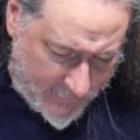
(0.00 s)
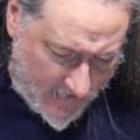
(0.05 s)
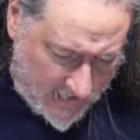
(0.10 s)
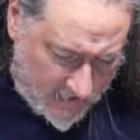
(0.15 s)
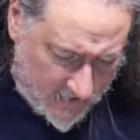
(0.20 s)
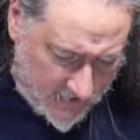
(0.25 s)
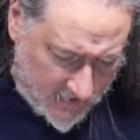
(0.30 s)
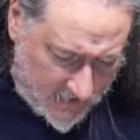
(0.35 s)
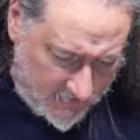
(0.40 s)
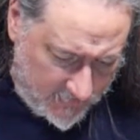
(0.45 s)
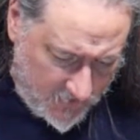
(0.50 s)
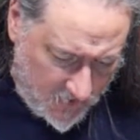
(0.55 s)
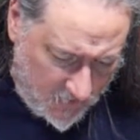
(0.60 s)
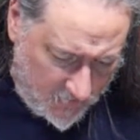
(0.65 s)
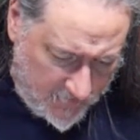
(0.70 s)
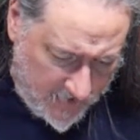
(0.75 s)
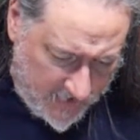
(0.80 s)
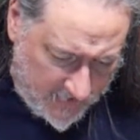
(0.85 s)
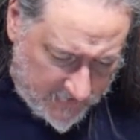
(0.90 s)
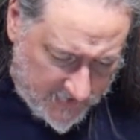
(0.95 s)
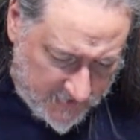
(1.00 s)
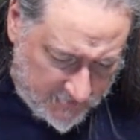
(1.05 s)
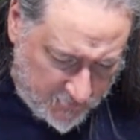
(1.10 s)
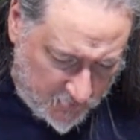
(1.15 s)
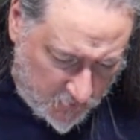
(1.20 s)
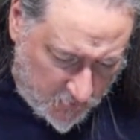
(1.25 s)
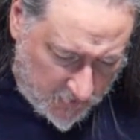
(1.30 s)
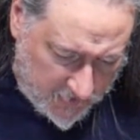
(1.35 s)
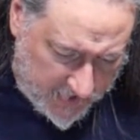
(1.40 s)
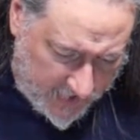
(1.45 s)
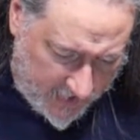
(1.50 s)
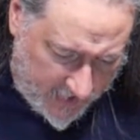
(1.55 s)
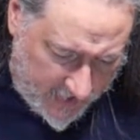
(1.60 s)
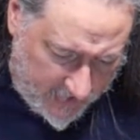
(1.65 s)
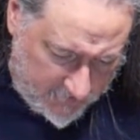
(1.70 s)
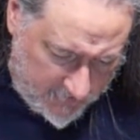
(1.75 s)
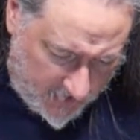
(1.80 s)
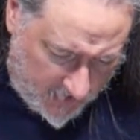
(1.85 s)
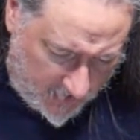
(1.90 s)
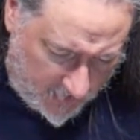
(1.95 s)
Give you a bit of spool
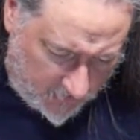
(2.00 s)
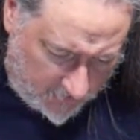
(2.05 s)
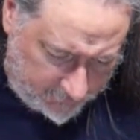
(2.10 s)
time though.